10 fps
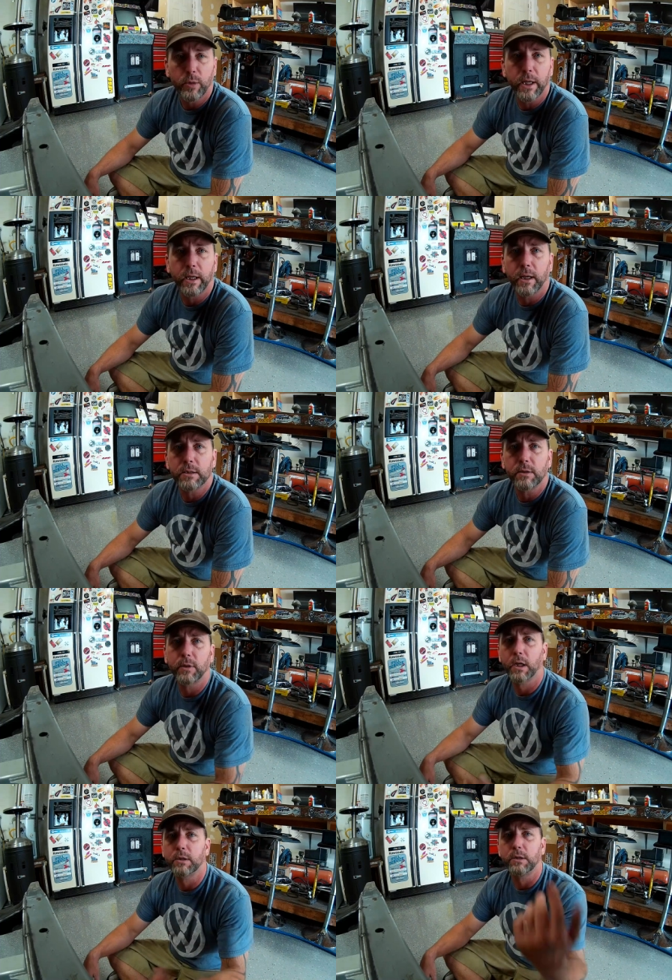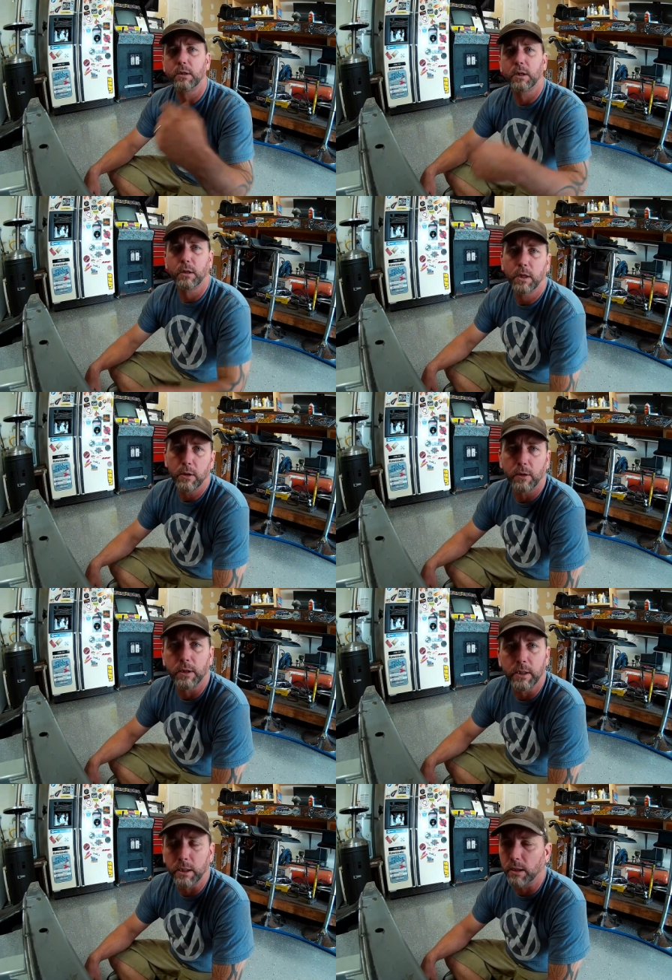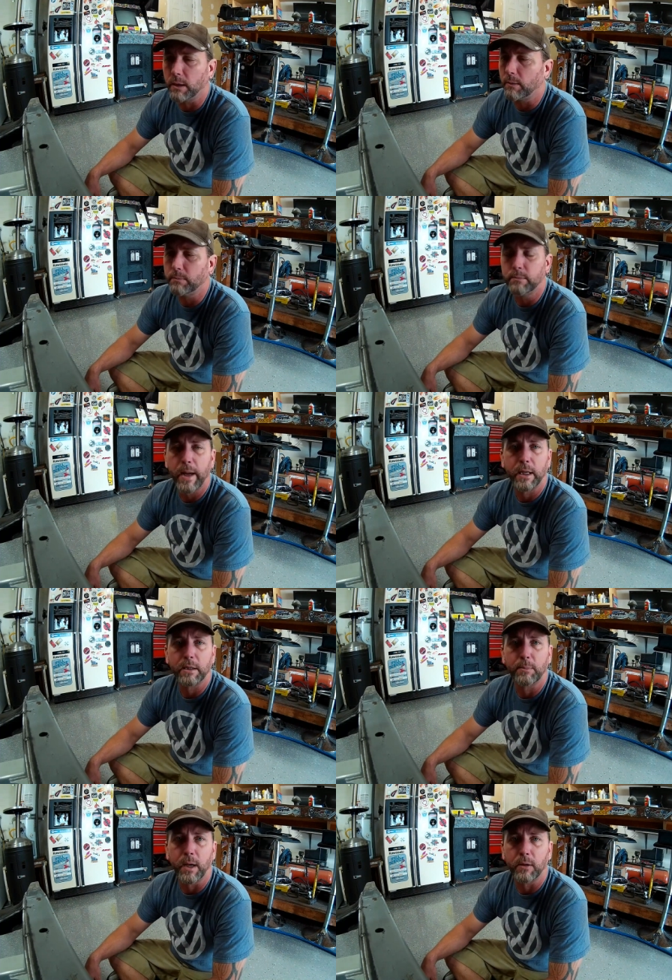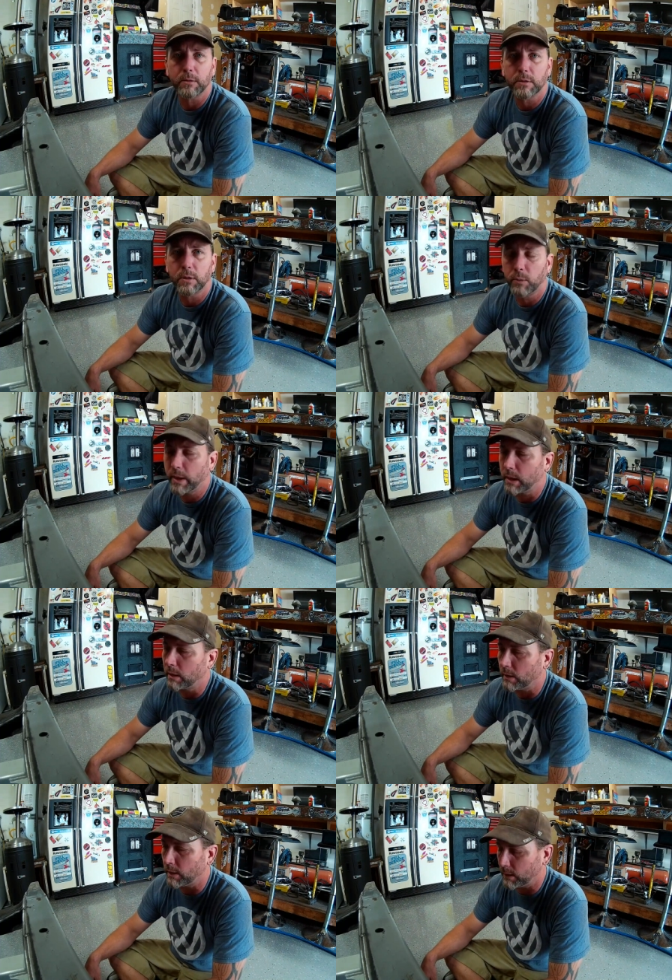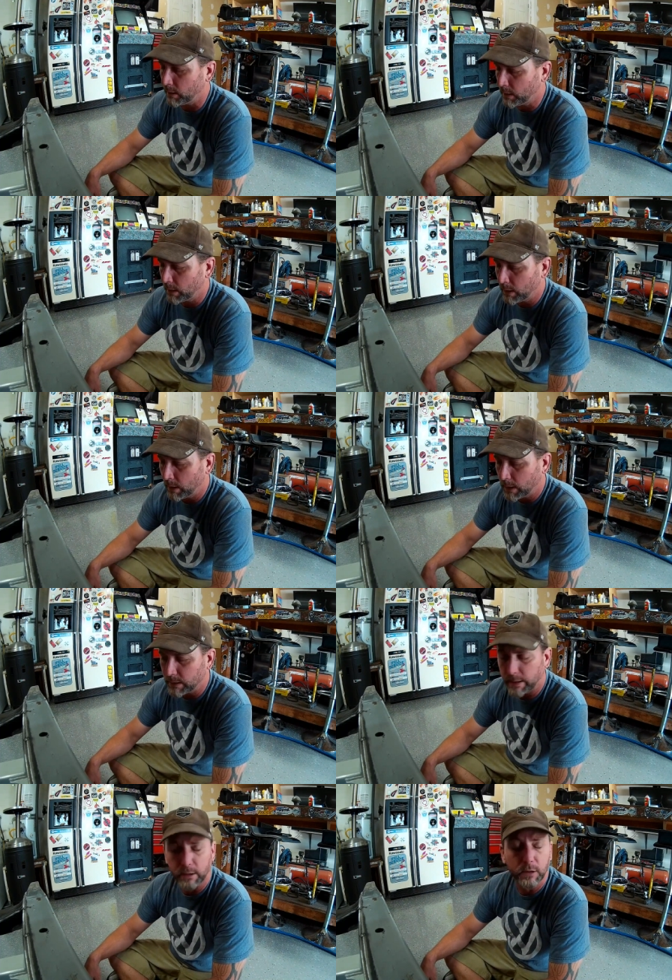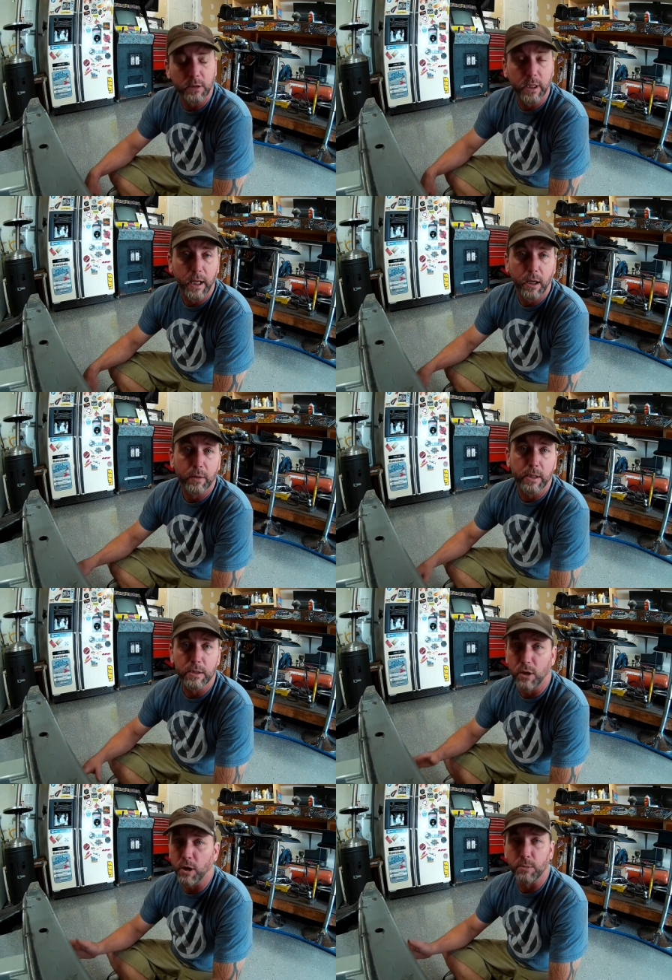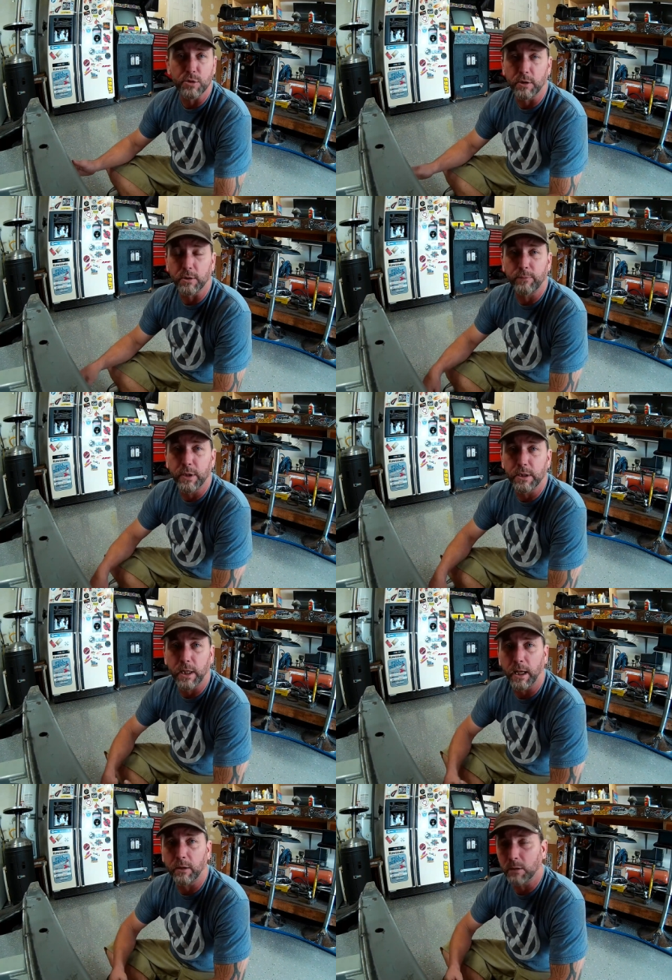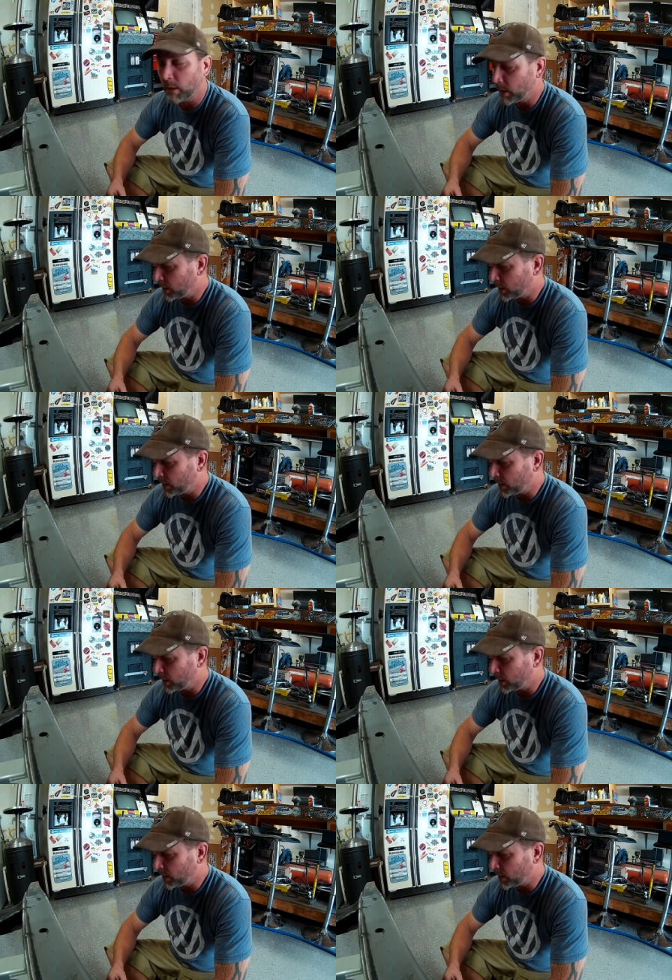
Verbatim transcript: Okay guys, I've got you here on the magnet mount so we can take a look at how these arms are going to fit together.